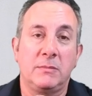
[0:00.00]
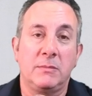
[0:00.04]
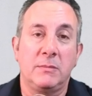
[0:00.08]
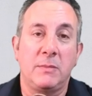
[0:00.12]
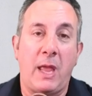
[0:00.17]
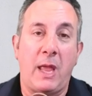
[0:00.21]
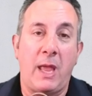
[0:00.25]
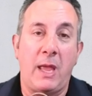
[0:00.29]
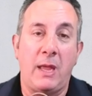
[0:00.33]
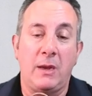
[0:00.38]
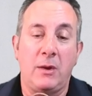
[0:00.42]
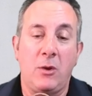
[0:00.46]

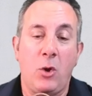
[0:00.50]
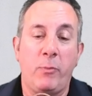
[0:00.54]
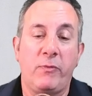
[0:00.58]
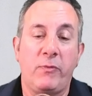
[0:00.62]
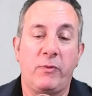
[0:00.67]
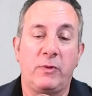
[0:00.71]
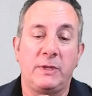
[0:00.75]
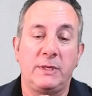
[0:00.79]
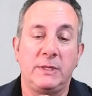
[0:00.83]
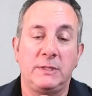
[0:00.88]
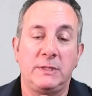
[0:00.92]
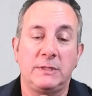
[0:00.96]
and
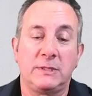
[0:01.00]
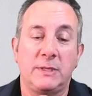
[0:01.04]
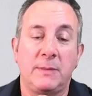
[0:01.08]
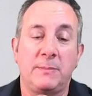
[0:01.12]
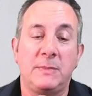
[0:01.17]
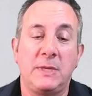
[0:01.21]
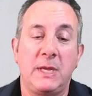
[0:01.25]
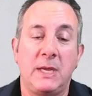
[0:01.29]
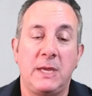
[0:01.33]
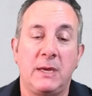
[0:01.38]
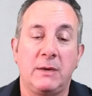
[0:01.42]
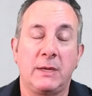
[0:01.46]
hopefully
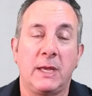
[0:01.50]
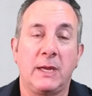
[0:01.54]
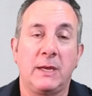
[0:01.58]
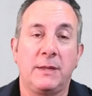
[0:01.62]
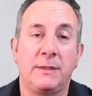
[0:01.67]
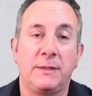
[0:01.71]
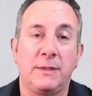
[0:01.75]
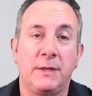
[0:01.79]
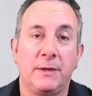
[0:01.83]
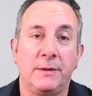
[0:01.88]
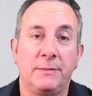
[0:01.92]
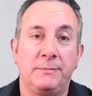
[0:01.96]
someday I'll get it there.